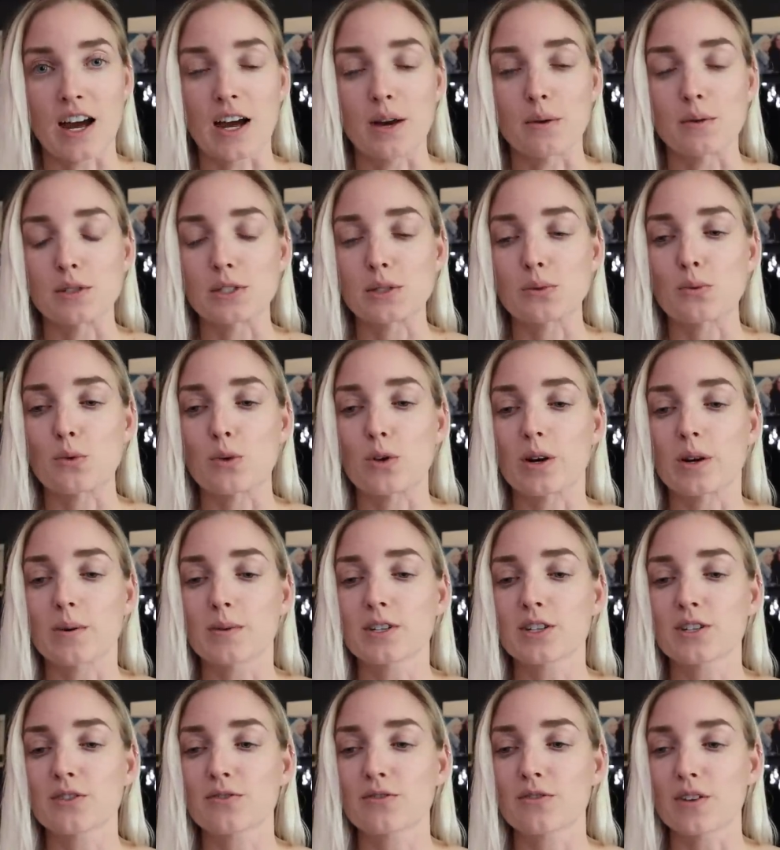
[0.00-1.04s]
I was
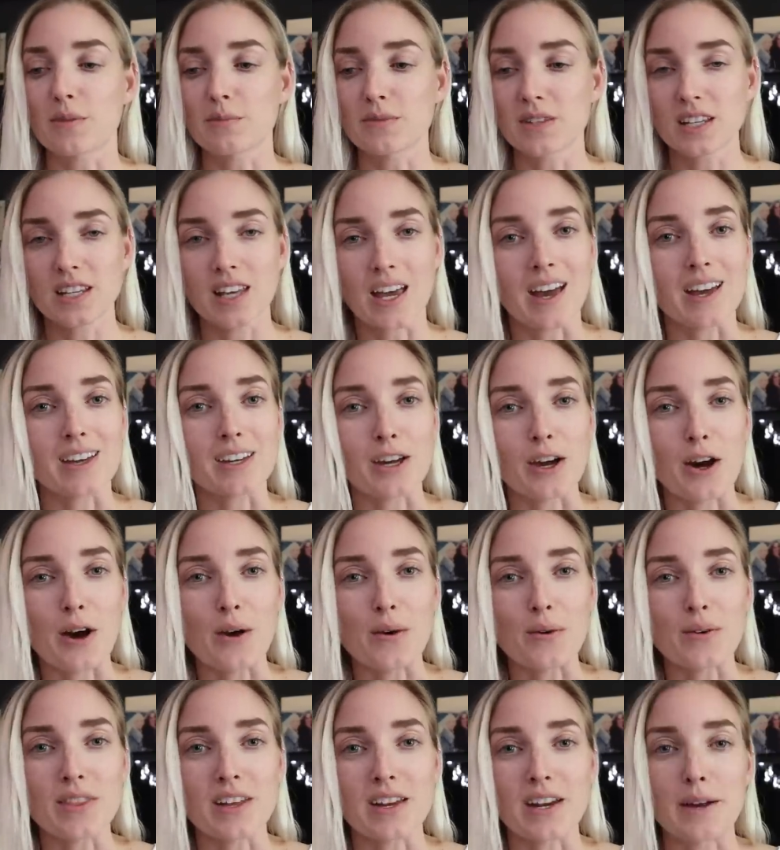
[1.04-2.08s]
warned from the
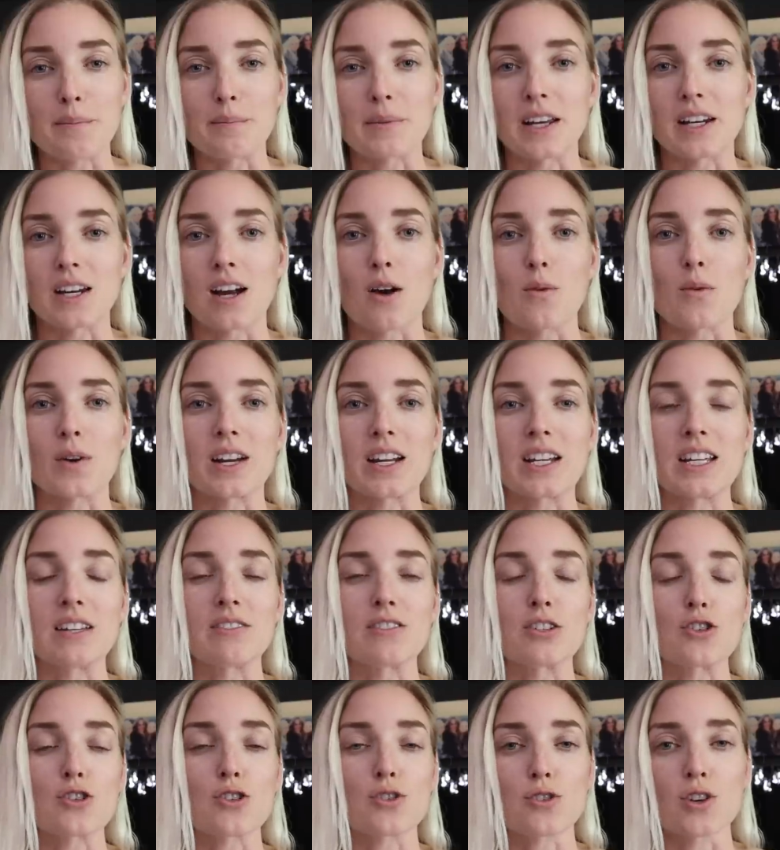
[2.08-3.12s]
get-go that I may not want to
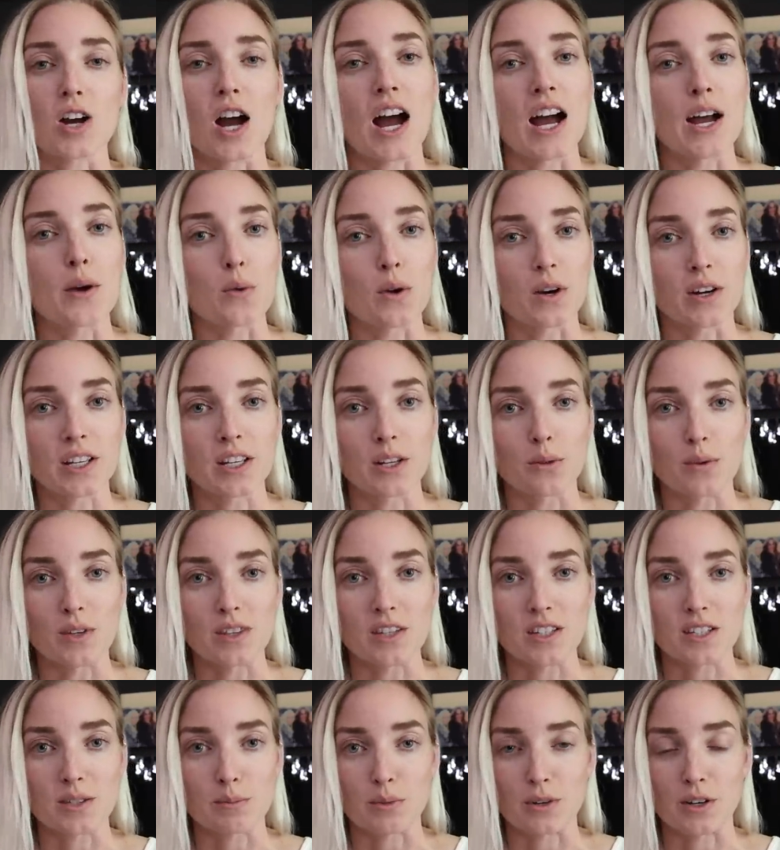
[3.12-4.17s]
even try working
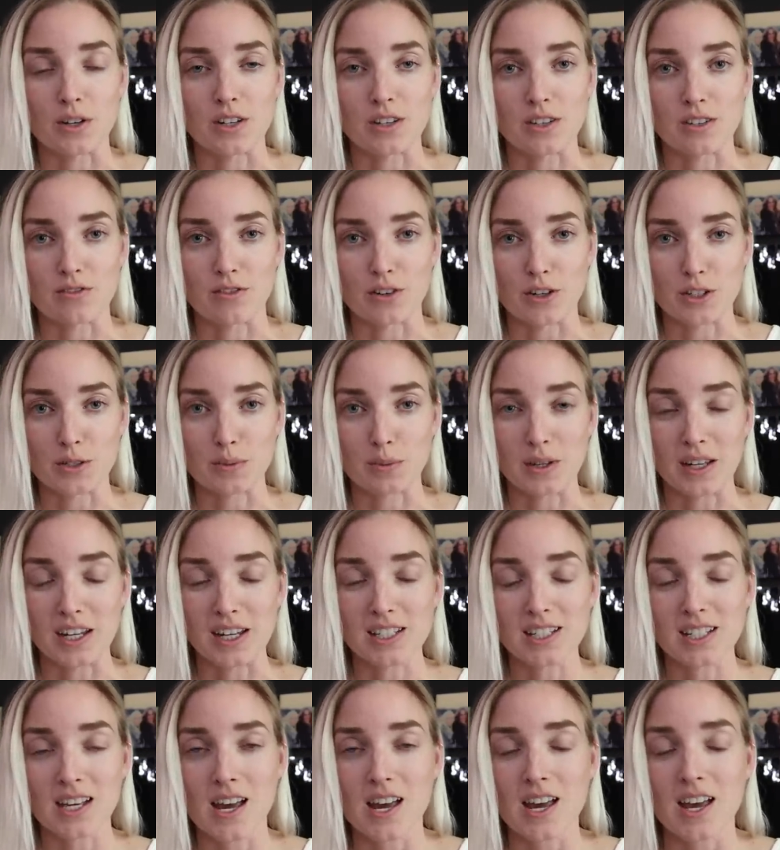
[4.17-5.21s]
with this bird in the first
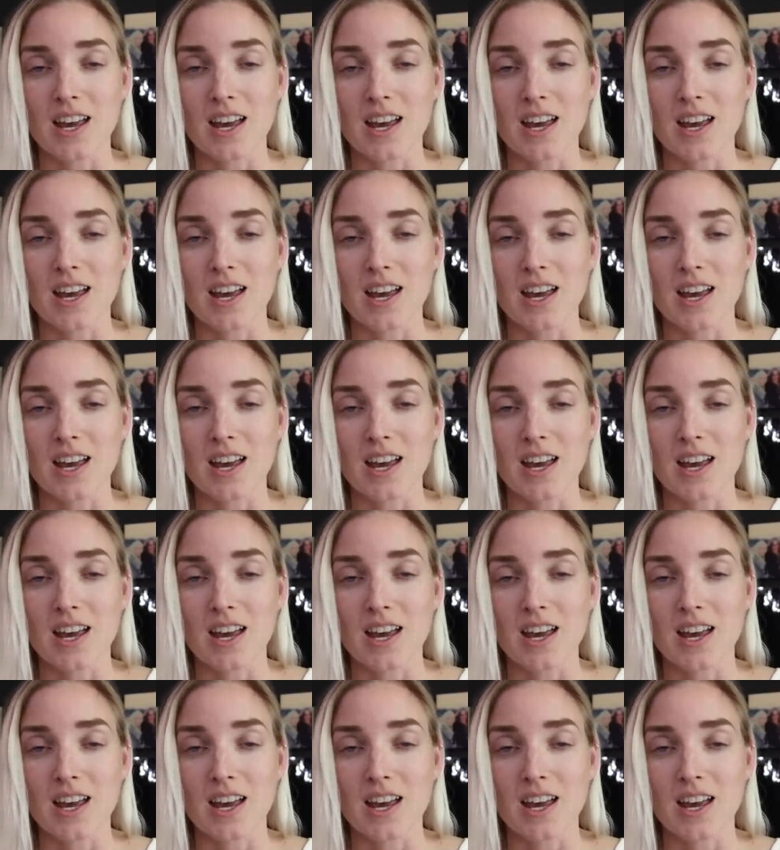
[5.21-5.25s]
place,